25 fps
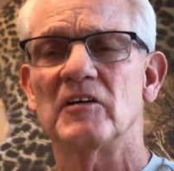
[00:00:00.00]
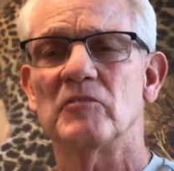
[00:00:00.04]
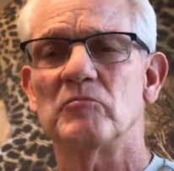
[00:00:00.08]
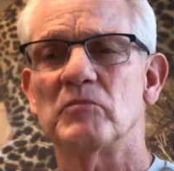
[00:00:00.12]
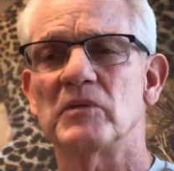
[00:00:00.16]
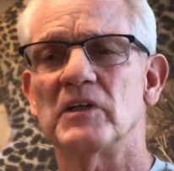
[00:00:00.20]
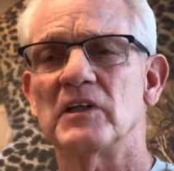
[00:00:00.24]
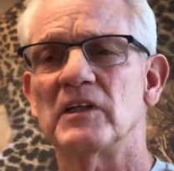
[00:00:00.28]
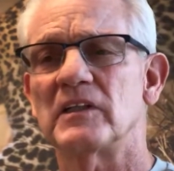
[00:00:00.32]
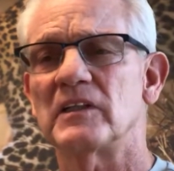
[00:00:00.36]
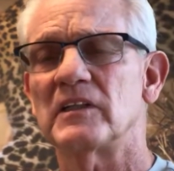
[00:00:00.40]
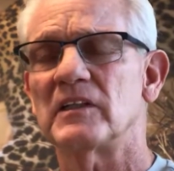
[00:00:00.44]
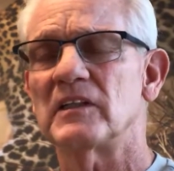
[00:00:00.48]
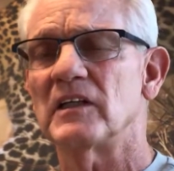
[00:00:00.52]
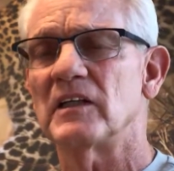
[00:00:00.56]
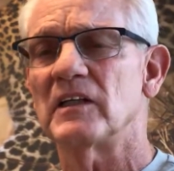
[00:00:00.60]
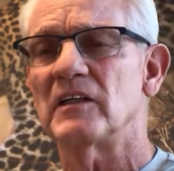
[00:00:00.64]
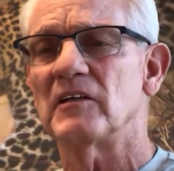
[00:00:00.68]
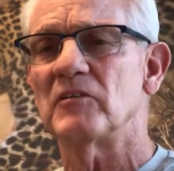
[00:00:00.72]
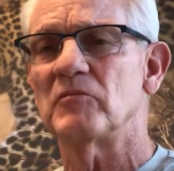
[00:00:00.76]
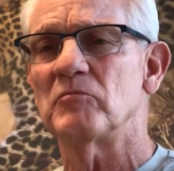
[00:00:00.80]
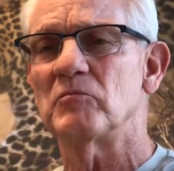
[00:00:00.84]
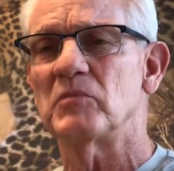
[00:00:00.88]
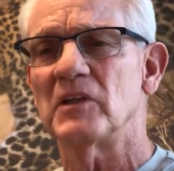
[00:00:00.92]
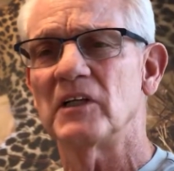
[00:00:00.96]

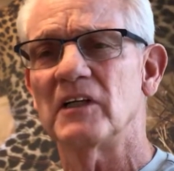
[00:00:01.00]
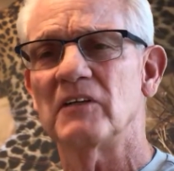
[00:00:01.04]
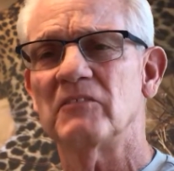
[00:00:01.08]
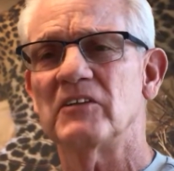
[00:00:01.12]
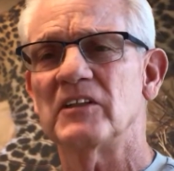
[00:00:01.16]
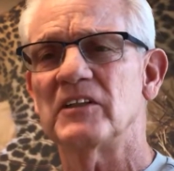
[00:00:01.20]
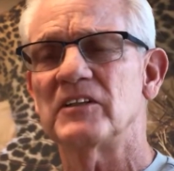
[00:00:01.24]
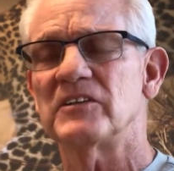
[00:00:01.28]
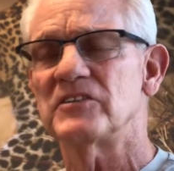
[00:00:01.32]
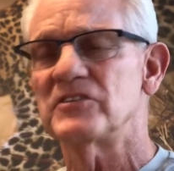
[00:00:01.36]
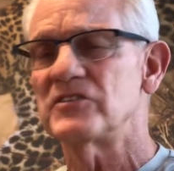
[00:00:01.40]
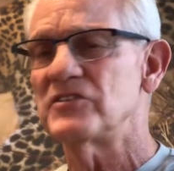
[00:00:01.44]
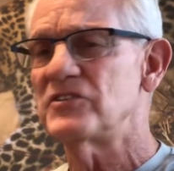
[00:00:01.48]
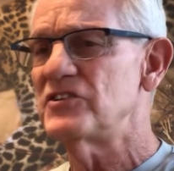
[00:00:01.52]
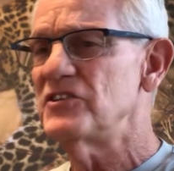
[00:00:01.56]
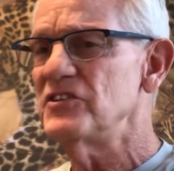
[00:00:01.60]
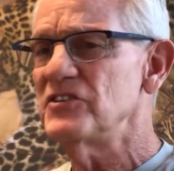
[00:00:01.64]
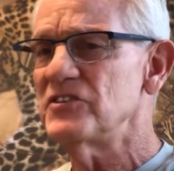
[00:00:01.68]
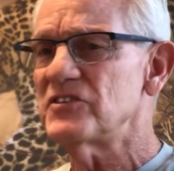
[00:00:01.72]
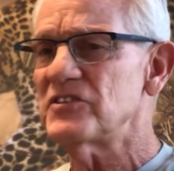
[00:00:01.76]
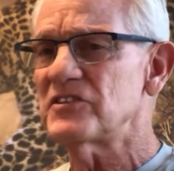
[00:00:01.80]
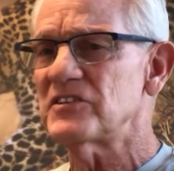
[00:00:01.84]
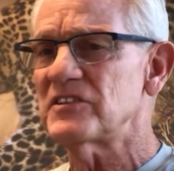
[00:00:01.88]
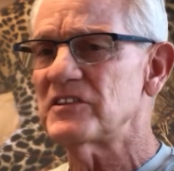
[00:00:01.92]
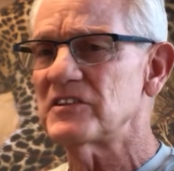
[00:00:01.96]
But beloved,
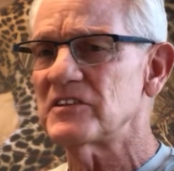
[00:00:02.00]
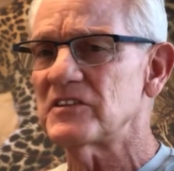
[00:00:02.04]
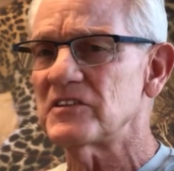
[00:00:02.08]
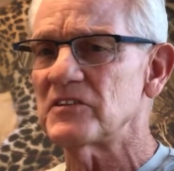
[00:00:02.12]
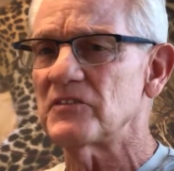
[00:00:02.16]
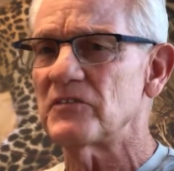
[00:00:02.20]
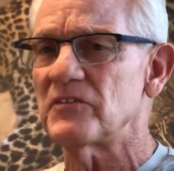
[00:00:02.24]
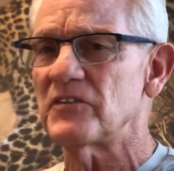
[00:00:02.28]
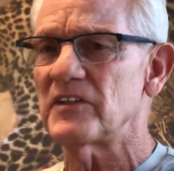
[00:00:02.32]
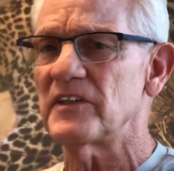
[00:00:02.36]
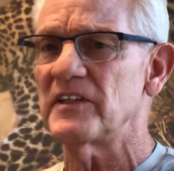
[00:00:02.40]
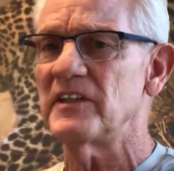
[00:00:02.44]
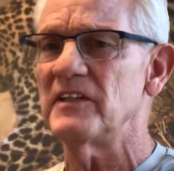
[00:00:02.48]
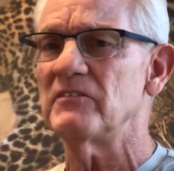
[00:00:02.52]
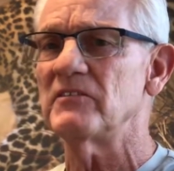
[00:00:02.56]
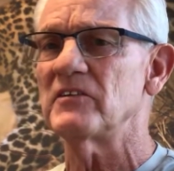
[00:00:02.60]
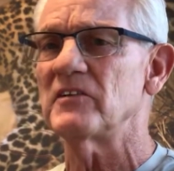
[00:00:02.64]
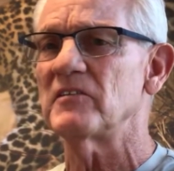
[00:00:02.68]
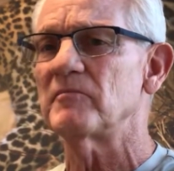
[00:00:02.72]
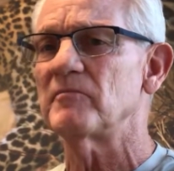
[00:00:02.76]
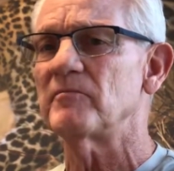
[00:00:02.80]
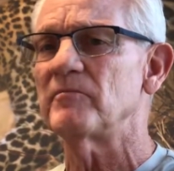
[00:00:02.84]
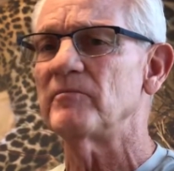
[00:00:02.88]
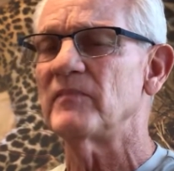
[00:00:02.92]
Jesus is the forgiver.